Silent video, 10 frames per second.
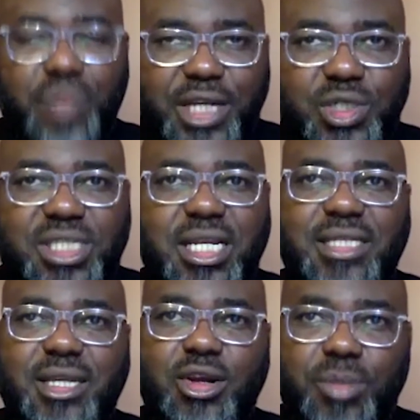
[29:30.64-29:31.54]

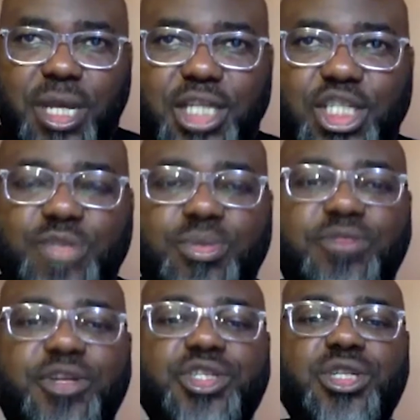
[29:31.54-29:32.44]
graduating as a communications
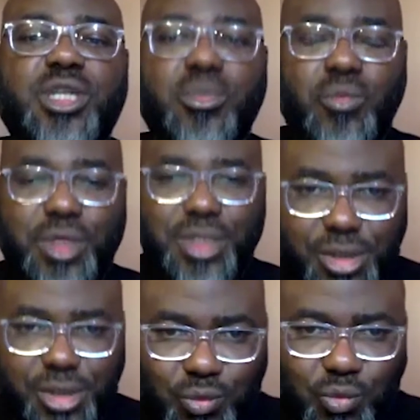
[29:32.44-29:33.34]
professional,
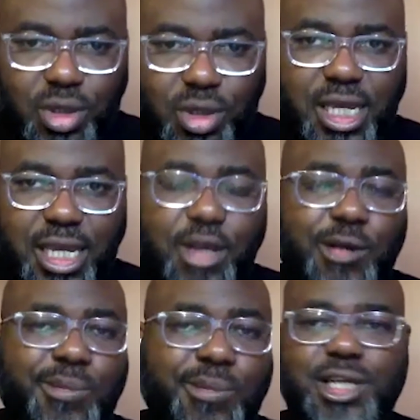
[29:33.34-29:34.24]
wanting to work in
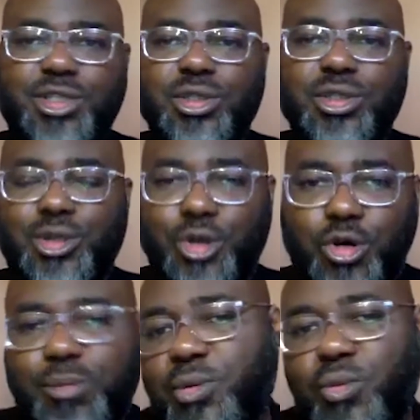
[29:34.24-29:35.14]
communications,
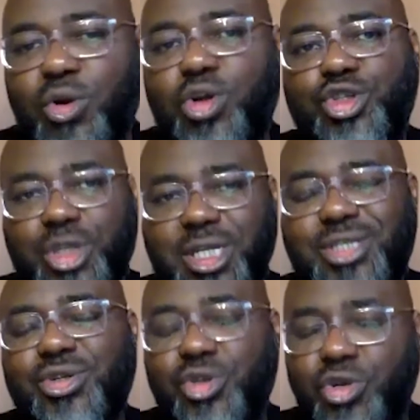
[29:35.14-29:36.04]
number one, you
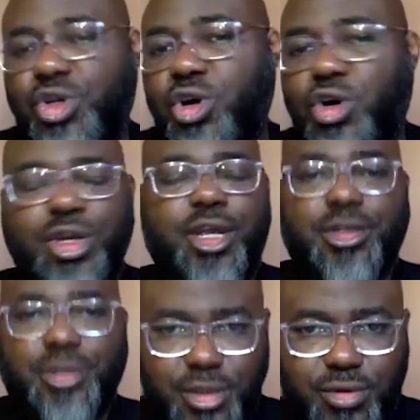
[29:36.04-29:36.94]
need to know your
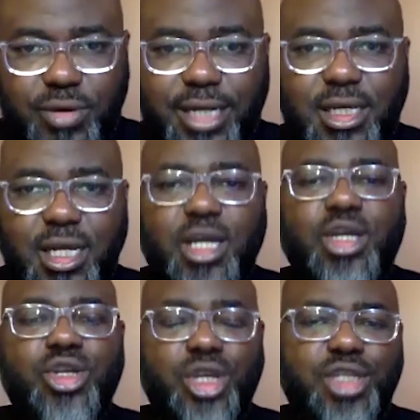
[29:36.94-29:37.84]
onion right?
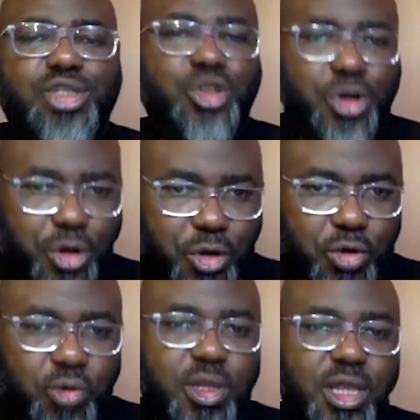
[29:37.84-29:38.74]
You need to
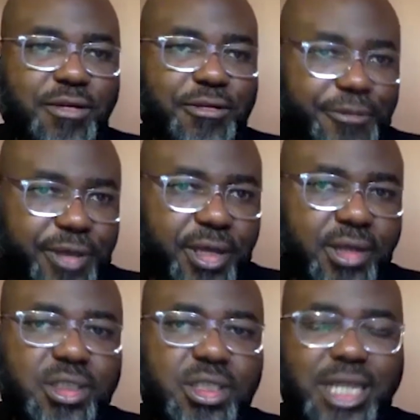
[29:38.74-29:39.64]
know the
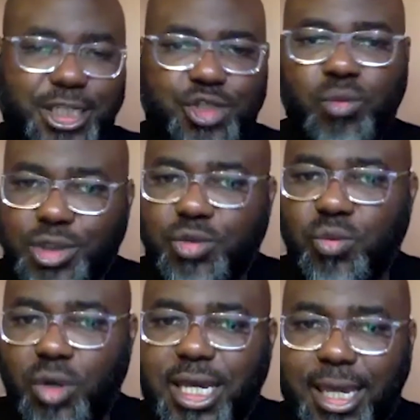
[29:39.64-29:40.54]
field that you want
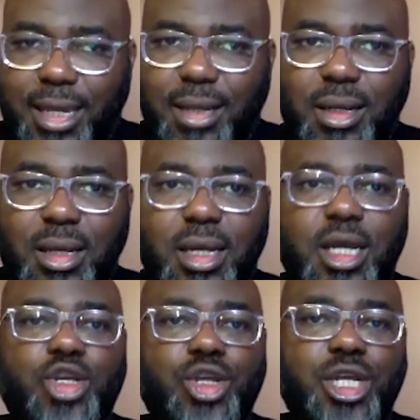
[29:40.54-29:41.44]
to work in.
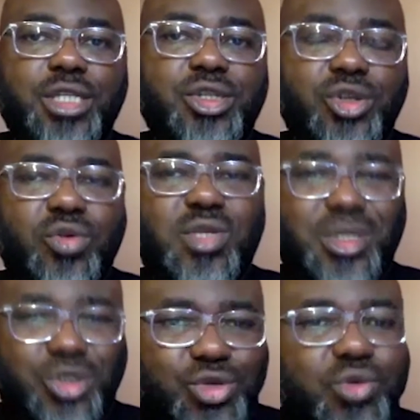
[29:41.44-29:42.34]
You need to know
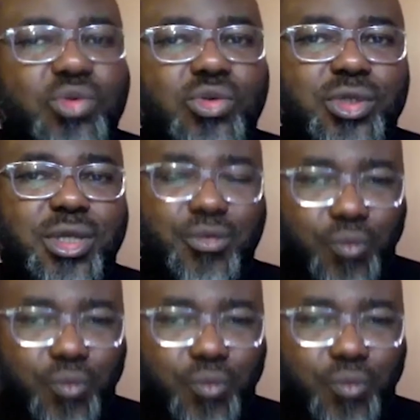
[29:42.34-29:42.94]
the tools